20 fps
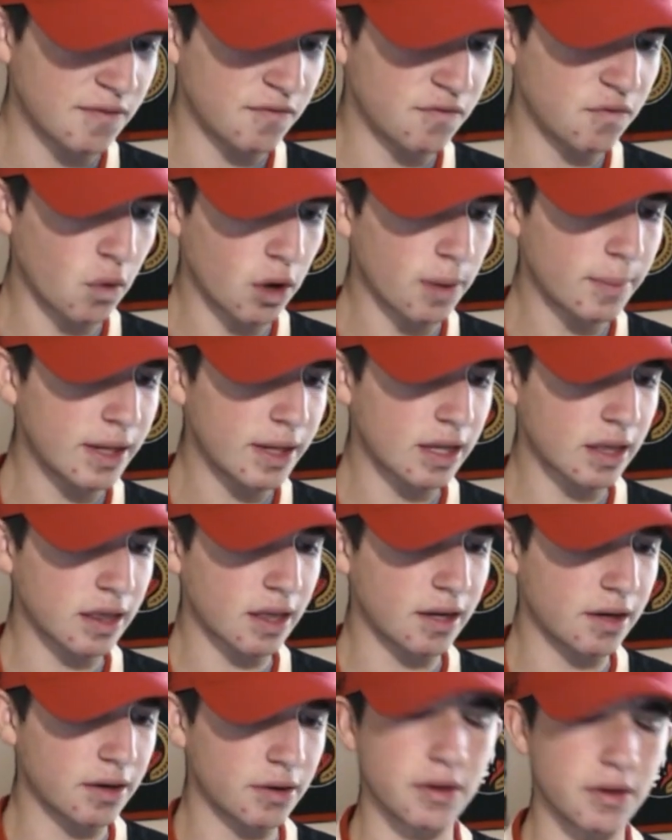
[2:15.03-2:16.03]
Four minutes
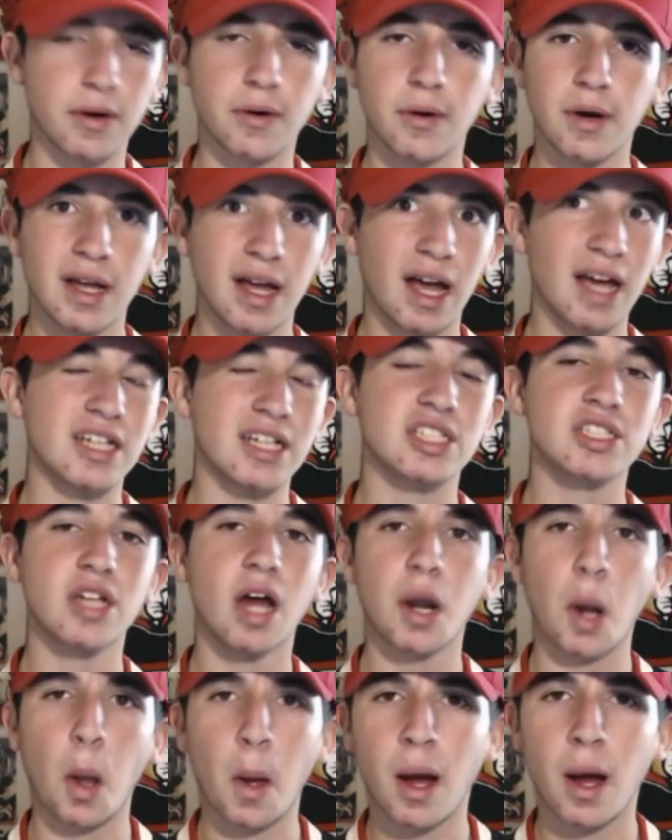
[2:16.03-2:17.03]
later, though, a
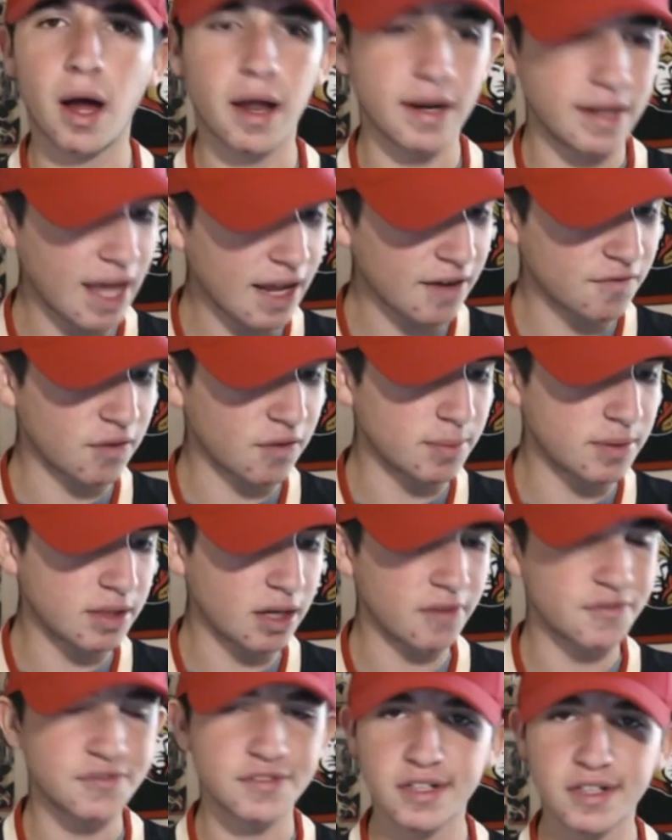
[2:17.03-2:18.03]
shot on net from
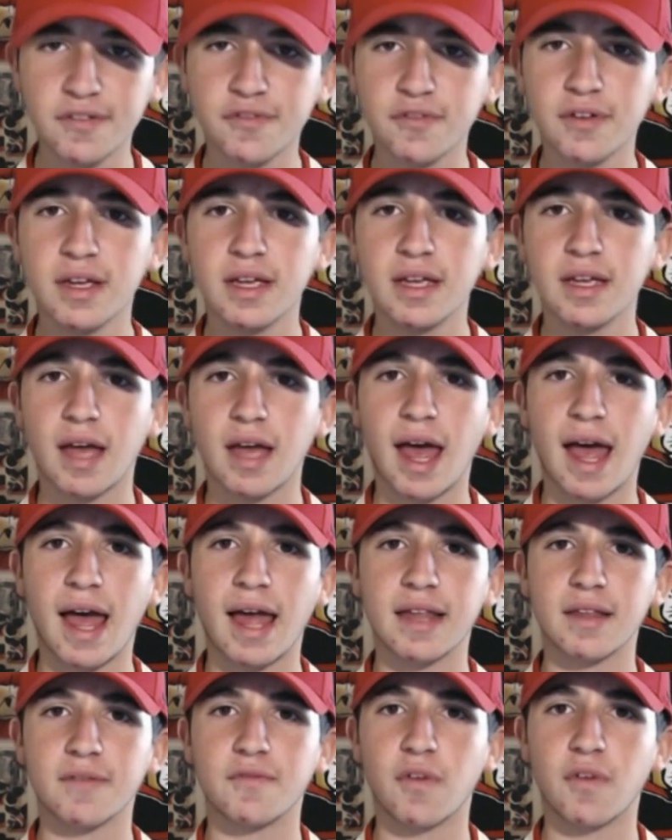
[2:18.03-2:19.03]
Dion Phaneuf
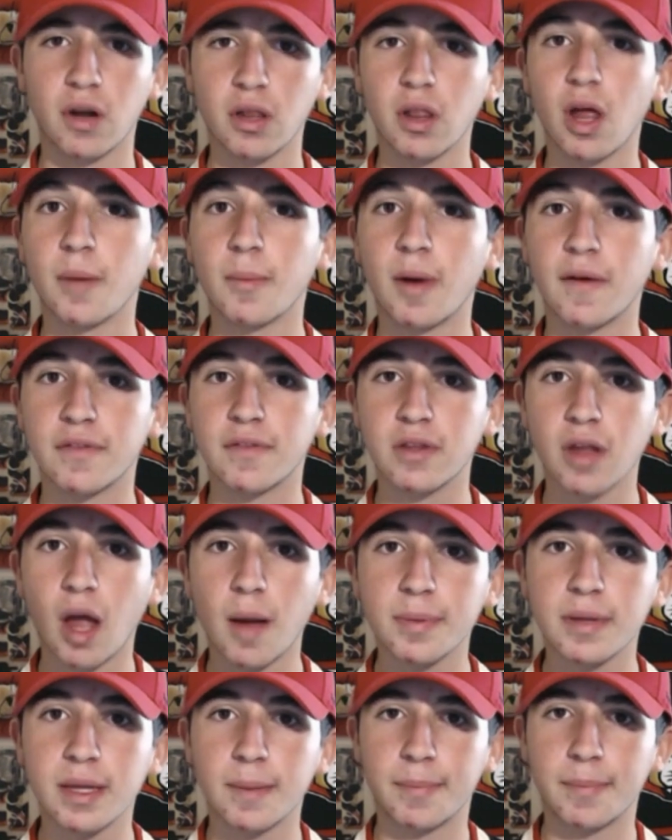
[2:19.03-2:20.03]
as Varlamov
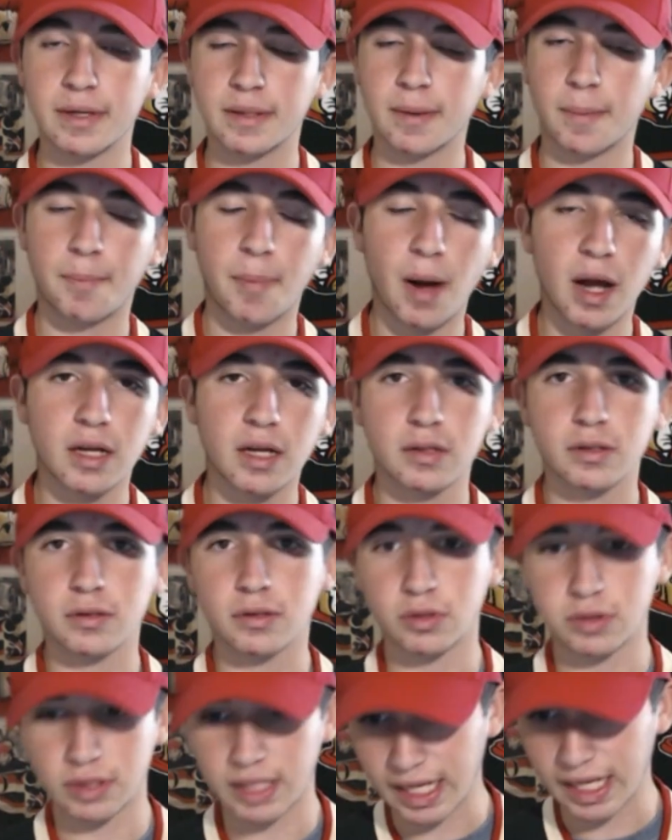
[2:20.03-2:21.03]
stops it, but the puck
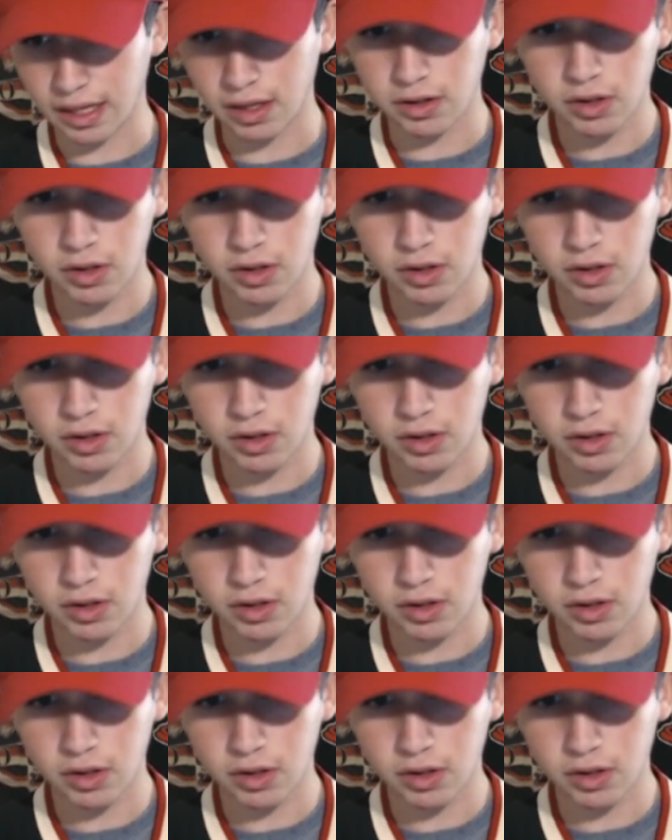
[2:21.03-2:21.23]
gets